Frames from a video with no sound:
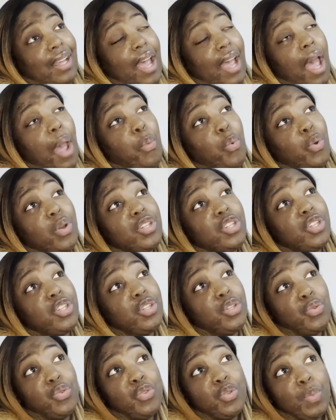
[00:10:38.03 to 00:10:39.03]
I want to
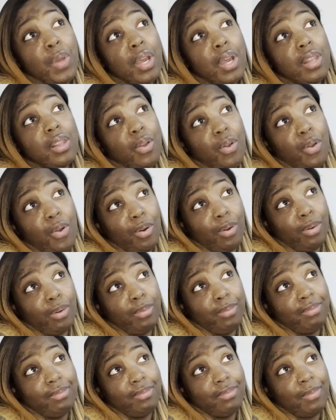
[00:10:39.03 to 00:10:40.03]
snooze my alarm
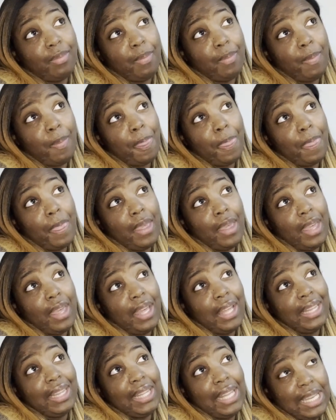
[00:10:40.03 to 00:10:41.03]

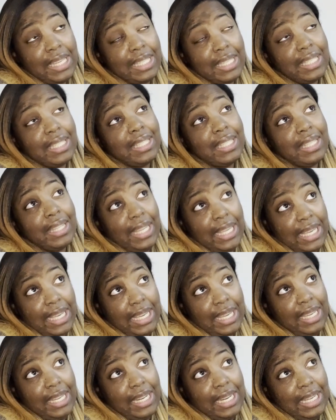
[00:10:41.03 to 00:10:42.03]
less
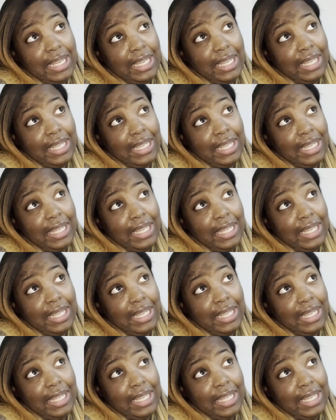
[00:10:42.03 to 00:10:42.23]
than